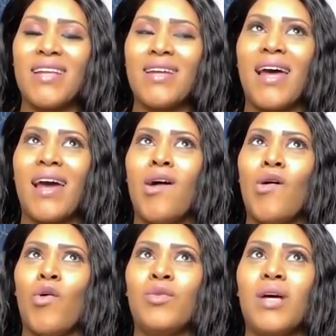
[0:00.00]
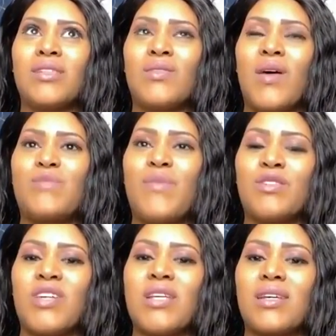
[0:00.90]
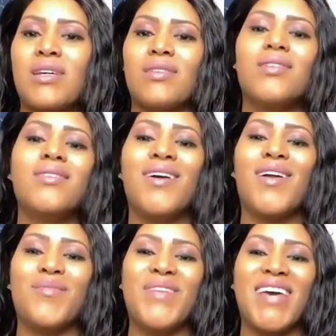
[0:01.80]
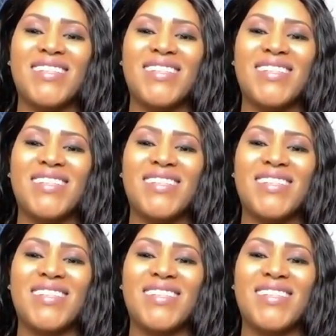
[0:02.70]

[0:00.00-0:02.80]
They're like, oh, who doesn't know how to spell Jessica? You know what I mean?